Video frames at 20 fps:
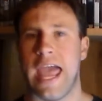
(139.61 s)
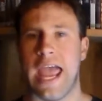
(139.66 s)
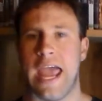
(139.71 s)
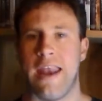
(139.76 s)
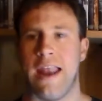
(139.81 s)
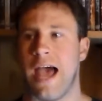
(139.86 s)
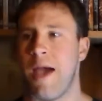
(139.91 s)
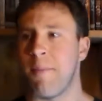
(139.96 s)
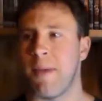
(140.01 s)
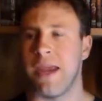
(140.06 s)

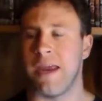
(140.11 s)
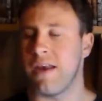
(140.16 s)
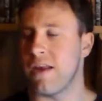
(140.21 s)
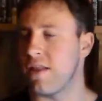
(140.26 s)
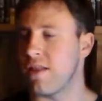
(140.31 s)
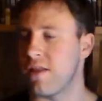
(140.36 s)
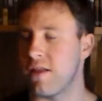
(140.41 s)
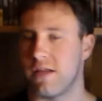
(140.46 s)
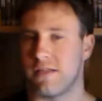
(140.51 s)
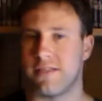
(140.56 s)
and
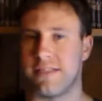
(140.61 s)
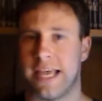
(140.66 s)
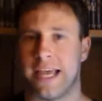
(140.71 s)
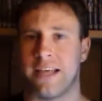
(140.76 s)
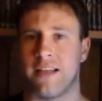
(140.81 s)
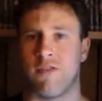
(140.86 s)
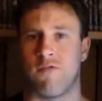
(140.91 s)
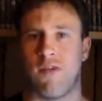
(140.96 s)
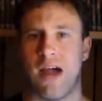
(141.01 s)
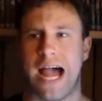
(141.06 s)

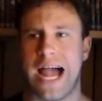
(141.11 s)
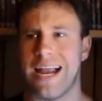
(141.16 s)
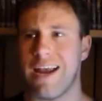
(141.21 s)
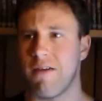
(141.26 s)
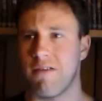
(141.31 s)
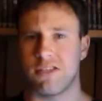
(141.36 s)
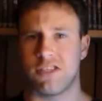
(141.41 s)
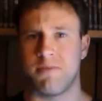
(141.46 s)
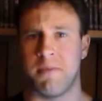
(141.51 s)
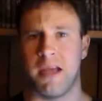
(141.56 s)
The
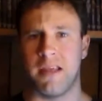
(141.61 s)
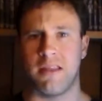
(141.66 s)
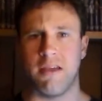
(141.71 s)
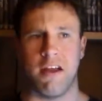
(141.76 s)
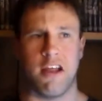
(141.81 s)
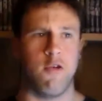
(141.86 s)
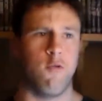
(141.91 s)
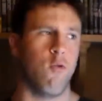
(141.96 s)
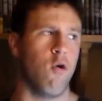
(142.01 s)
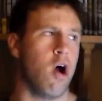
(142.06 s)
Rock at WrestleMania
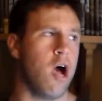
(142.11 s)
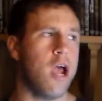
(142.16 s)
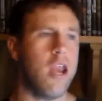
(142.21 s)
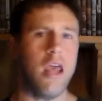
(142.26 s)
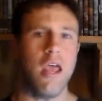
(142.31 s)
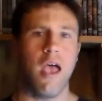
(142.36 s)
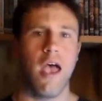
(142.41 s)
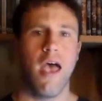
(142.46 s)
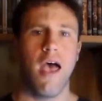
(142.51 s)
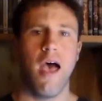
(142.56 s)
31,